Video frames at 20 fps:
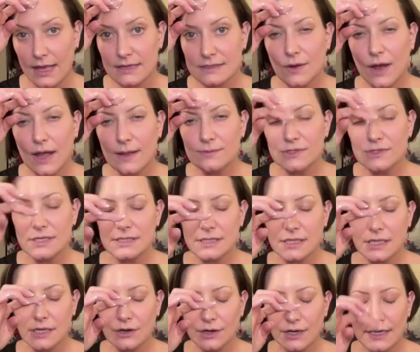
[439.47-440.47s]
So I'm
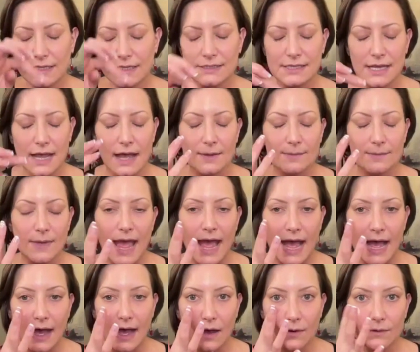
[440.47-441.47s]
just curious
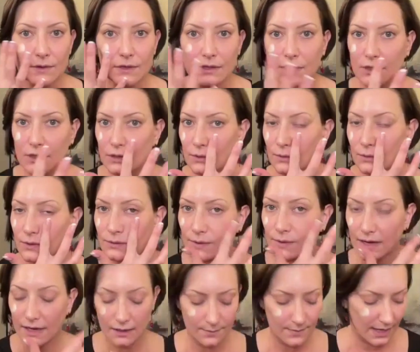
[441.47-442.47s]
how you would
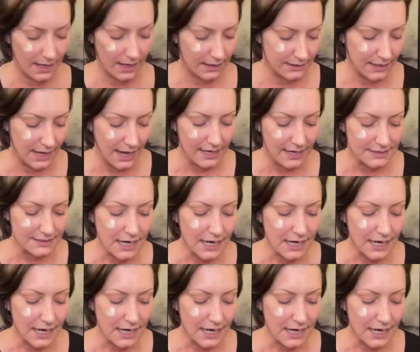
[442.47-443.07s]
recommend